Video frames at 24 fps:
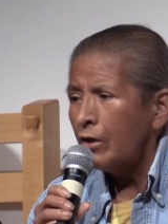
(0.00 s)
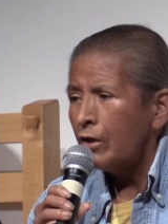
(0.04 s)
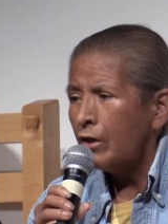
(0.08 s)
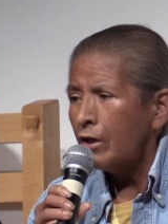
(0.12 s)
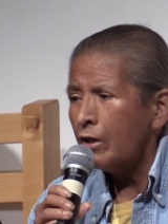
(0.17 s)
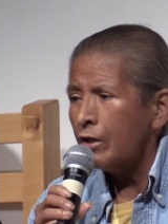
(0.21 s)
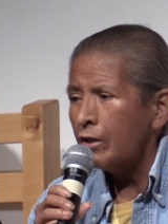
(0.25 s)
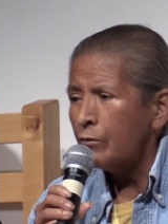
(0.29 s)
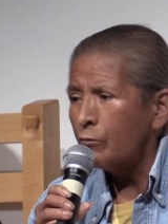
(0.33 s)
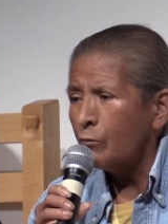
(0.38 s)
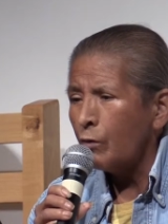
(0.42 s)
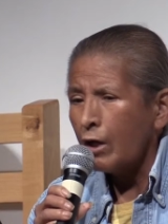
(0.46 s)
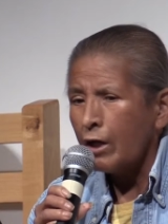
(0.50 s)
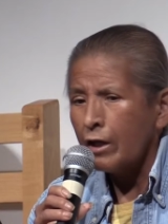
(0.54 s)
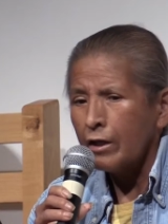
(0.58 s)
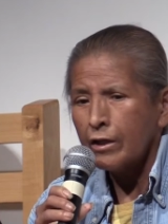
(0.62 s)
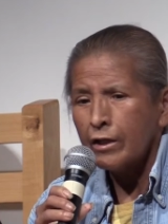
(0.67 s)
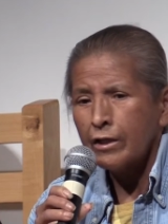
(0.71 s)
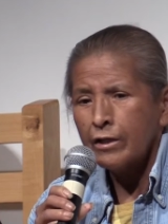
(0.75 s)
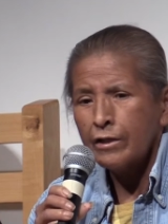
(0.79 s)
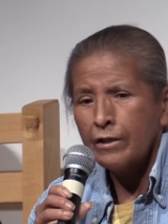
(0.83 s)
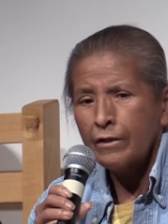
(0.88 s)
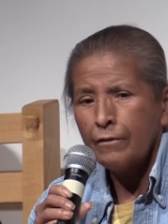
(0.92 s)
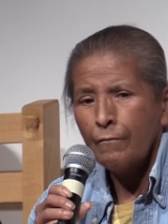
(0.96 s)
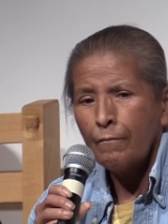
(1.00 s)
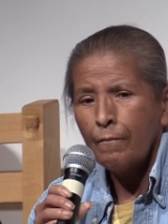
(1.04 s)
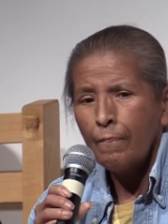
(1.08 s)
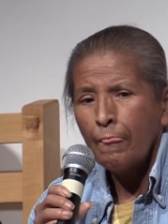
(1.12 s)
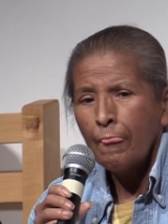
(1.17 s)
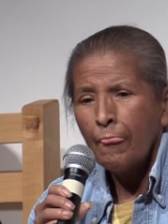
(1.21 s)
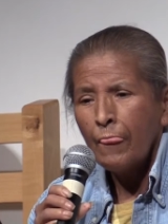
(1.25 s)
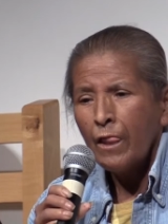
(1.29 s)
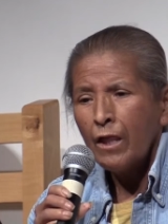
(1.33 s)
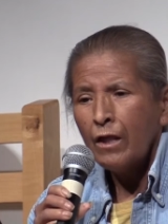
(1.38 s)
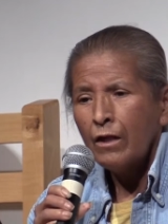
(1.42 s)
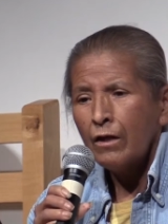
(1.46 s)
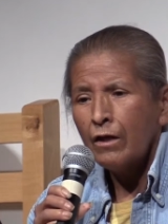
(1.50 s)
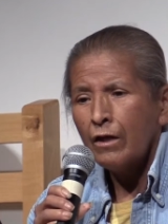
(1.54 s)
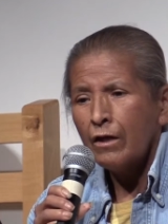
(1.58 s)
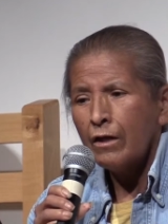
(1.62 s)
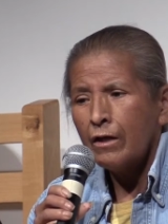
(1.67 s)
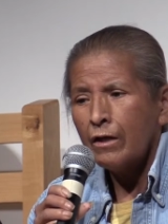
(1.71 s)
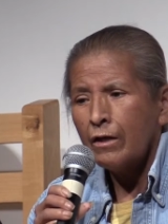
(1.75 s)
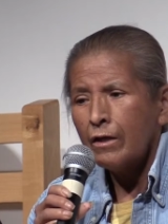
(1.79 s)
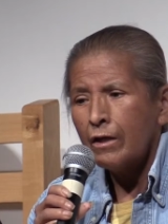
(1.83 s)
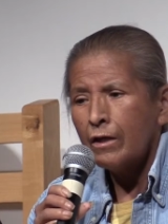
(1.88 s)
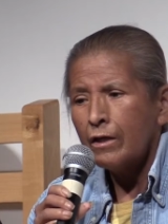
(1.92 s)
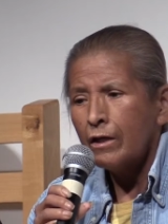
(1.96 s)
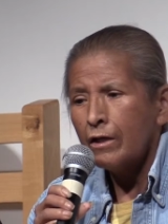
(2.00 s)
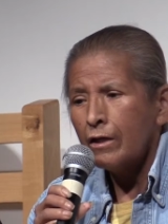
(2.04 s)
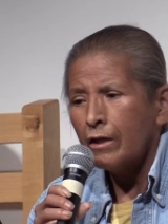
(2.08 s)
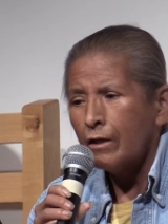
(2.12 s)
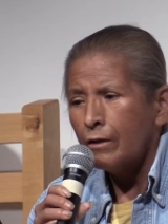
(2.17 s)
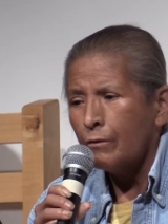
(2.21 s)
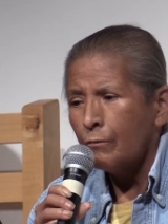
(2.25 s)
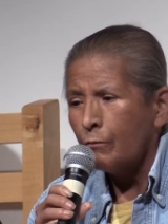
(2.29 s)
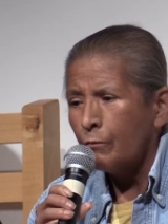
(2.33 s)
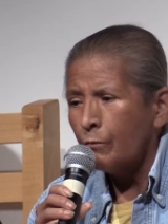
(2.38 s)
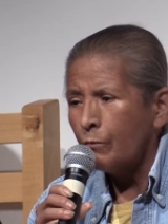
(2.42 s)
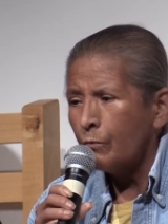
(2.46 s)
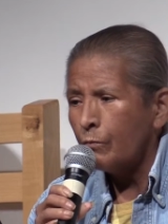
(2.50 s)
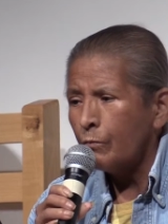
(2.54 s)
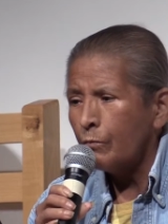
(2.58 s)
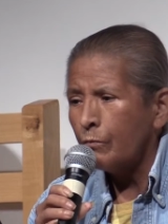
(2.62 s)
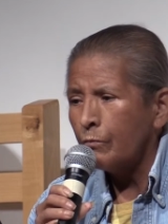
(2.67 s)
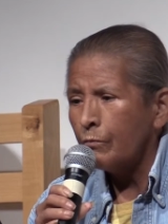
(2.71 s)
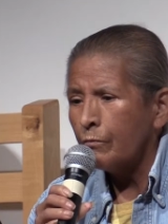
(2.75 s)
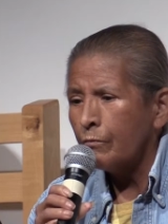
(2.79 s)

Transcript: and wagon. And um,